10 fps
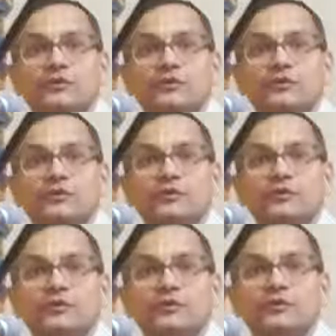
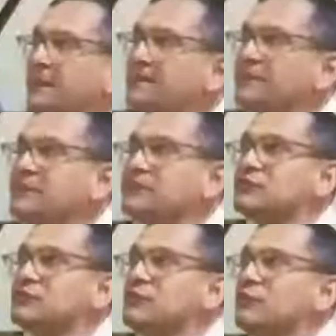So, I think
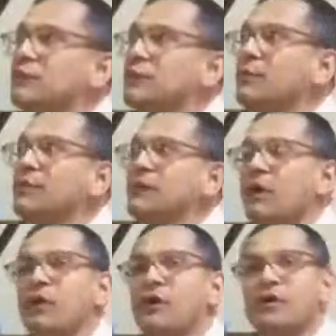that this is sort of
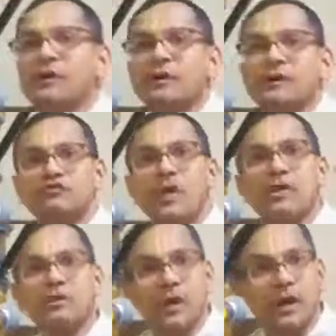what we
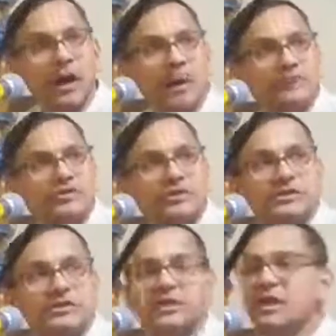are trying to
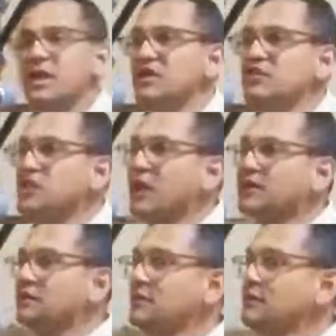accomplish is
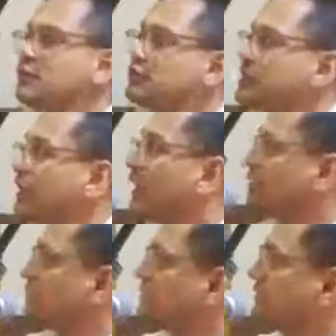inject a little Krishna
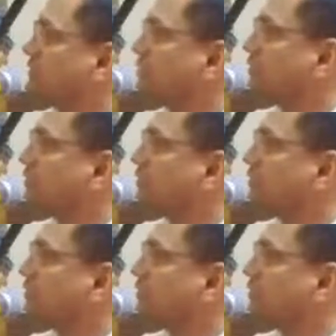consciousness